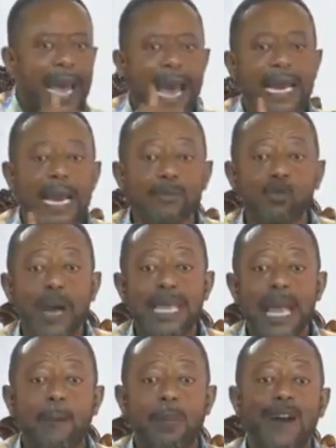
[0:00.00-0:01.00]
And I'm so on
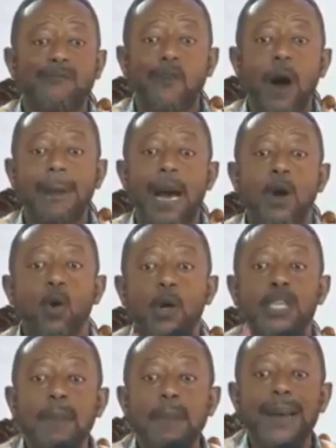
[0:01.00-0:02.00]
your platform,
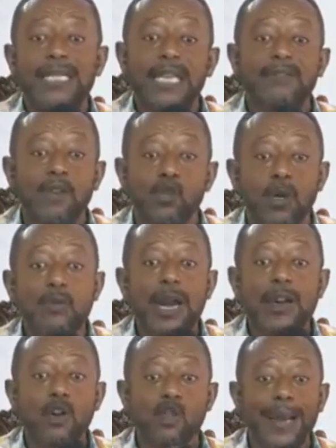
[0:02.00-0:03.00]
which will be TV Sunday
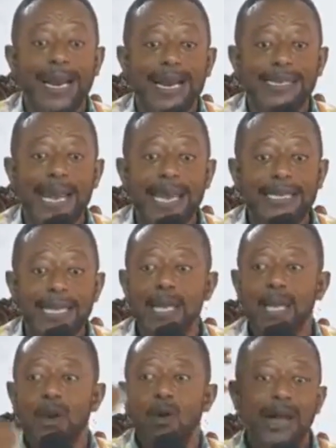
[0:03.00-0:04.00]
Radio Supercassa Anti.
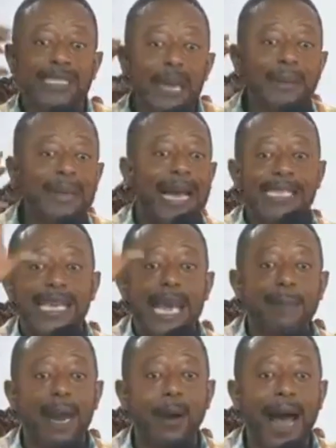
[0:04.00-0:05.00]
Or Timmy Dassia
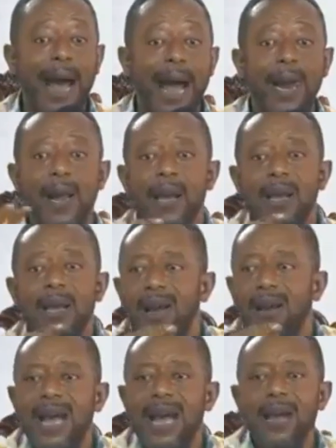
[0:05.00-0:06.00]
Brawa,
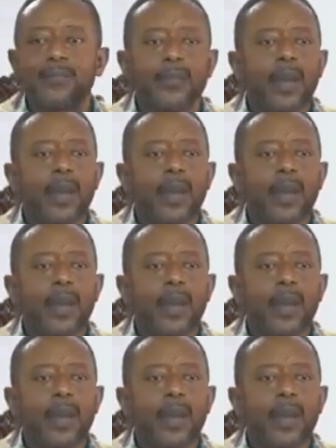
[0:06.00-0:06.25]
eh?